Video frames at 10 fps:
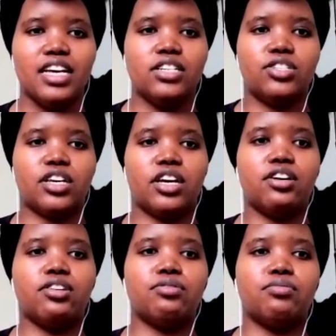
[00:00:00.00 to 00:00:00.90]

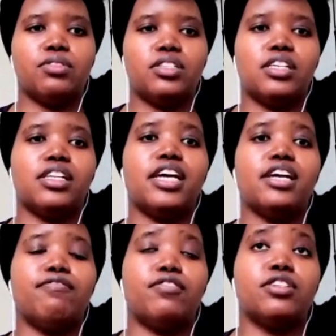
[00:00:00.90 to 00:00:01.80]
So the
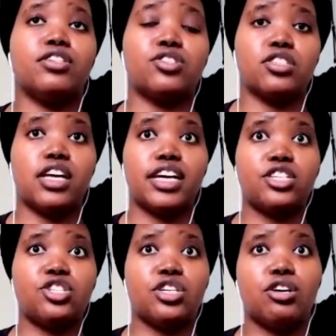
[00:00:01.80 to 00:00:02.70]
link for the
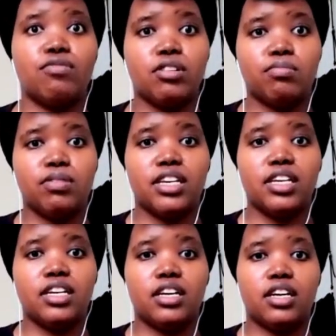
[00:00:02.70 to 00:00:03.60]
slideshow will
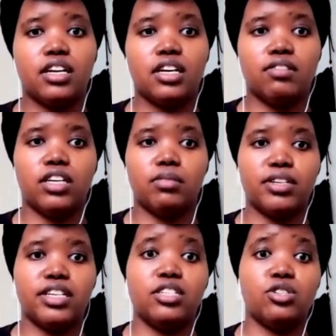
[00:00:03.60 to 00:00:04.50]
be
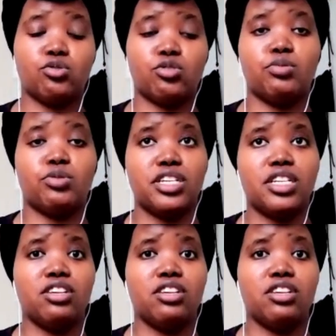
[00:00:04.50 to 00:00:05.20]
available in the description.